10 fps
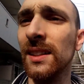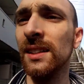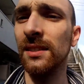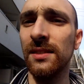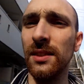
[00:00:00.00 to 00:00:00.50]

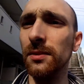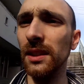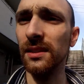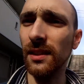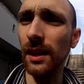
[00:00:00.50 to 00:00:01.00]
See you
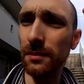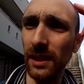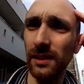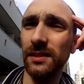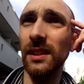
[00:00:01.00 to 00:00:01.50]
next time,
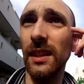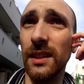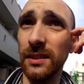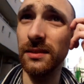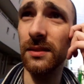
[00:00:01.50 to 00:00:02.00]
guys,
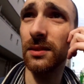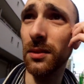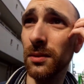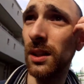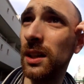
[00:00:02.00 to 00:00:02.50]
and so